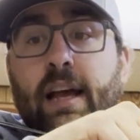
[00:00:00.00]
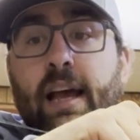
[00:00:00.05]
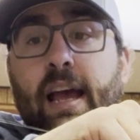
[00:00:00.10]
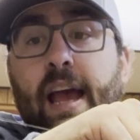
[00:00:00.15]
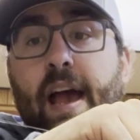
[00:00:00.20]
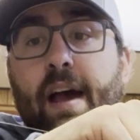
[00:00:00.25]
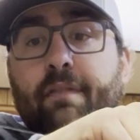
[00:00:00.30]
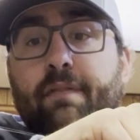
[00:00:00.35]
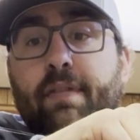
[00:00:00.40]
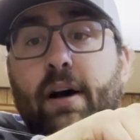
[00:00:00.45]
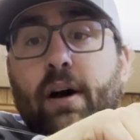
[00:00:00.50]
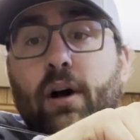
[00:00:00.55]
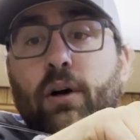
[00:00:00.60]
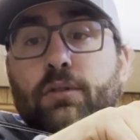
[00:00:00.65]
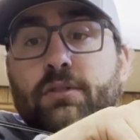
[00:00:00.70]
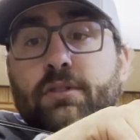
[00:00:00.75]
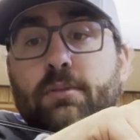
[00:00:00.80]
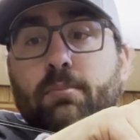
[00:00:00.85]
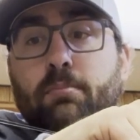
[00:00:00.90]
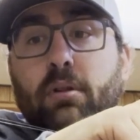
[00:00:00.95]
1/2
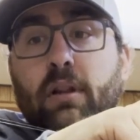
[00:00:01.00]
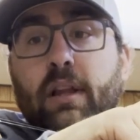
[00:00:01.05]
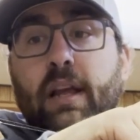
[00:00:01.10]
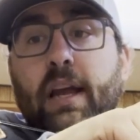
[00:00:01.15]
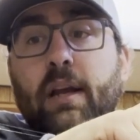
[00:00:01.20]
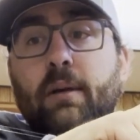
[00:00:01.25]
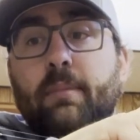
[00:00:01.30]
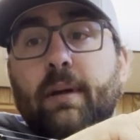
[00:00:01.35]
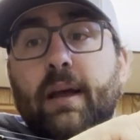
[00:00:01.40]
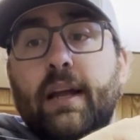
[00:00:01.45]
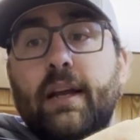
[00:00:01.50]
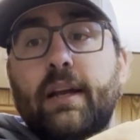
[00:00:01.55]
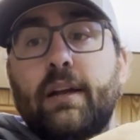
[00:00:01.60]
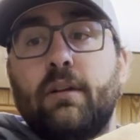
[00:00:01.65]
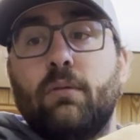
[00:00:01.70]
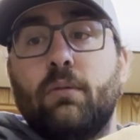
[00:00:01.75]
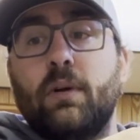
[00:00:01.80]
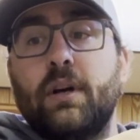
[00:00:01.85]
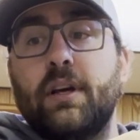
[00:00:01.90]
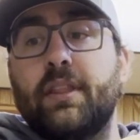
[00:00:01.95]
ounce blade bait
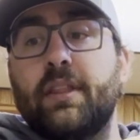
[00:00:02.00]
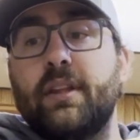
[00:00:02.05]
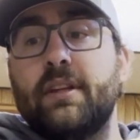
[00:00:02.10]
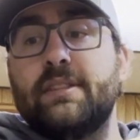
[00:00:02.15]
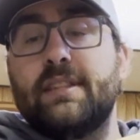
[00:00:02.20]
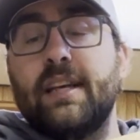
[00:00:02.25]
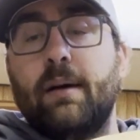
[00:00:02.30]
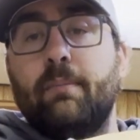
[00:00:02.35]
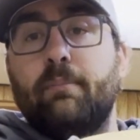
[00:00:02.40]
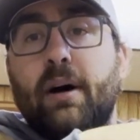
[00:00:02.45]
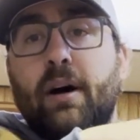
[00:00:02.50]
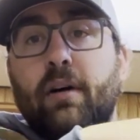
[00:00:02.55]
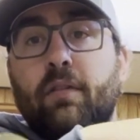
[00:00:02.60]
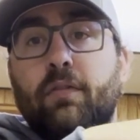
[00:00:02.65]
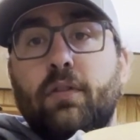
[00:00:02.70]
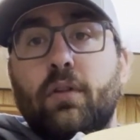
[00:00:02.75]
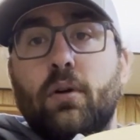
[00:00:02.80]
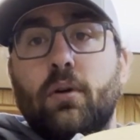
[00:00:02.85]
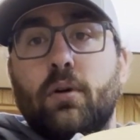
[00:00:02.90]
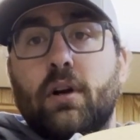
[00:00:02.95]
with 10-pound
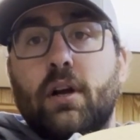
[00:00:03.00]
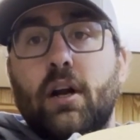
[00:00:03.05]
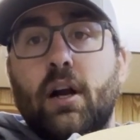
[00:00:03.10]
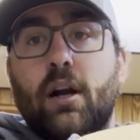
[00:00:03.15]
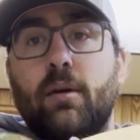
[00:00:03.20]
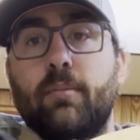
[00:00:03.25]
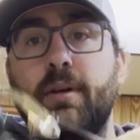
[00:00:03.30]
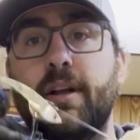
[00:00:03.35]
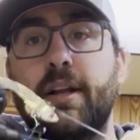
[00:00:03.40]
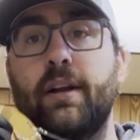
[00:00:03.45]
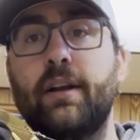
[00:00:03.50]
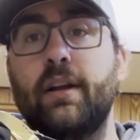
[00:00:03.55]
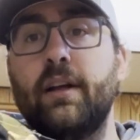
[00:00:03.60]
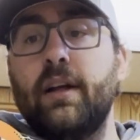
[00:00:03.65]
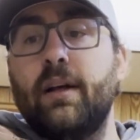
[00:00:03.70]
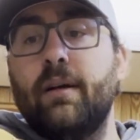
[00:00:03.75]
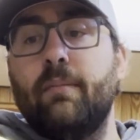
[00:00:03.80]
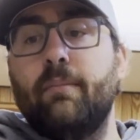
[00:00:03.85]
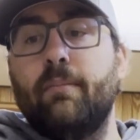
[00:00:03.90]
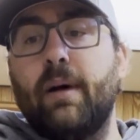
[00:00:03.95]
fluorocarbon,
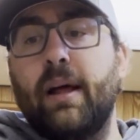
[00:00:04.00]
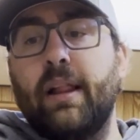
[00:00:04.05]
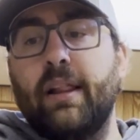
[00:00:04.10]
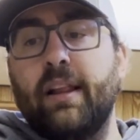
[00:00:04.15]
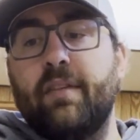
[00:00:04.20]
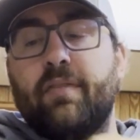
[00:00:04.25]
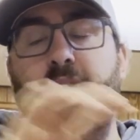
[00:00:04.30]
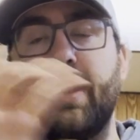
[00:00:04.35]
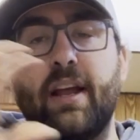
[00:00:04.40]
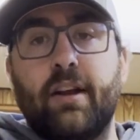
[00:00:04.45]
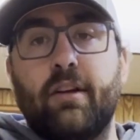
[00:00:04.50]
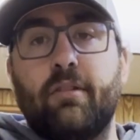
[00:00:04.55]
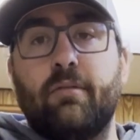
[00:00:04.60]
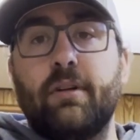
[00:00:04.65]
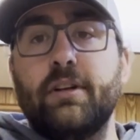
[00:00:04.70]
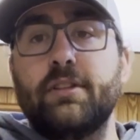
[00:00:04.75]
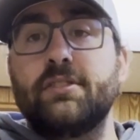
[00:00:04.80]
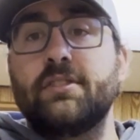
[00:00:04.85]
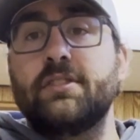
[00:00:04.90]
my left-handed reels.